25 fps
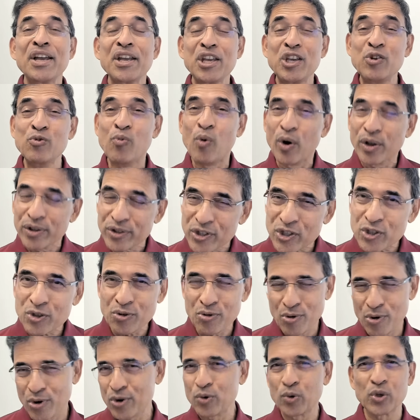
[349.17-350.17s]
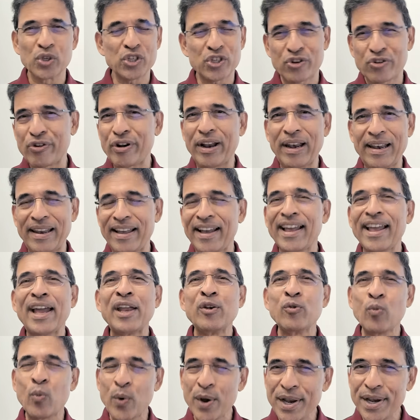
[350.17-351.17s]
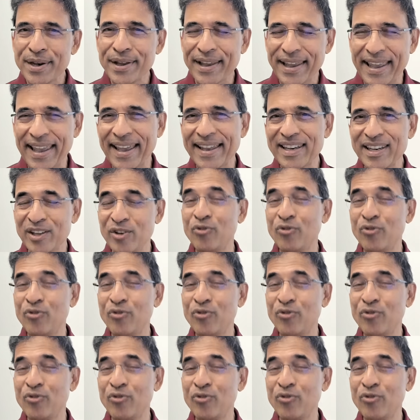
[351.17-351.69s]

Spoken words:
He wants to go to Australia and win again.